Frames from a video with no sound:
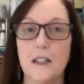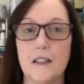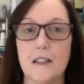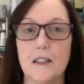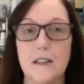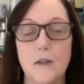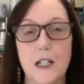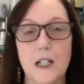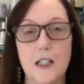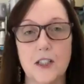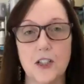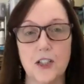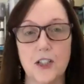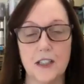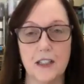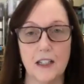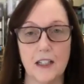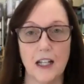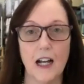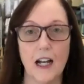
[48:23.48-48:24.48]
good question. That
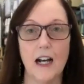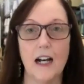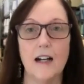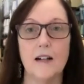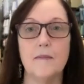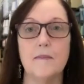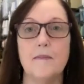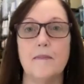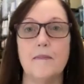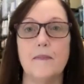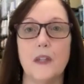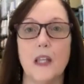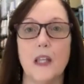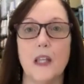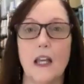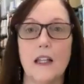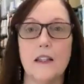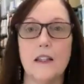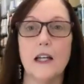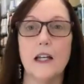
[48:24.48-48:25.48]
is a great um, question
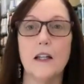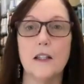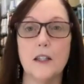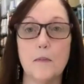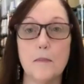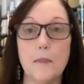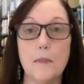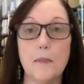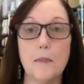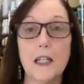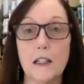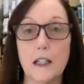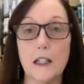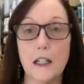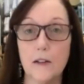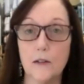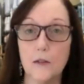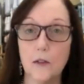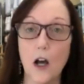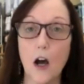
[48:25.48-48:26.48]
the the
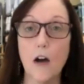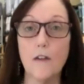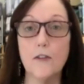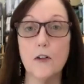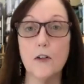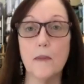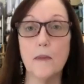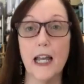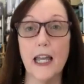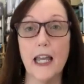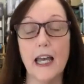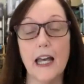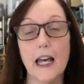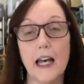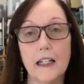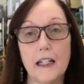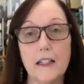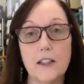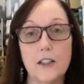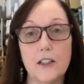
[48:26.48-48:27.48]
it, over my
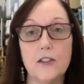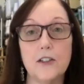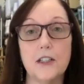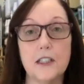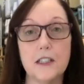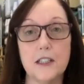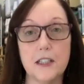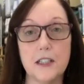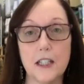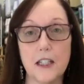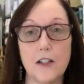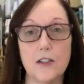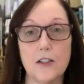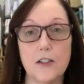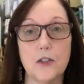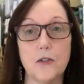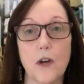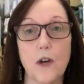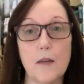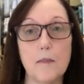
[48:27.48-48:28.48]
head you can see those
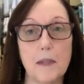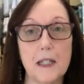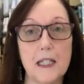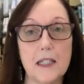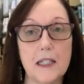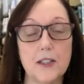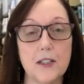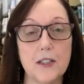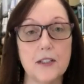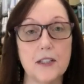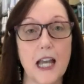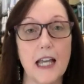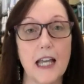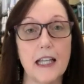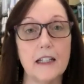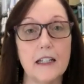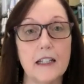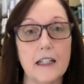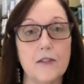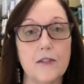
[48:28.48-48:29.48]
gray pieces
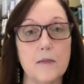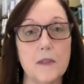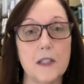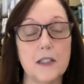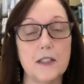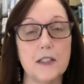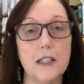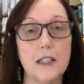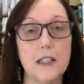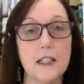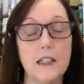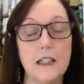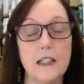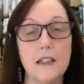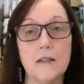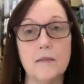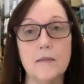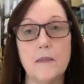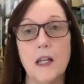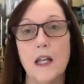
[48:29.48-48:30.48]
hanging from the
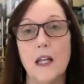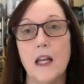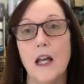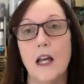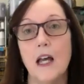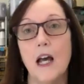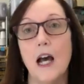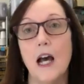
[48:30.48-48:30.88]
ceiling mm-hmm.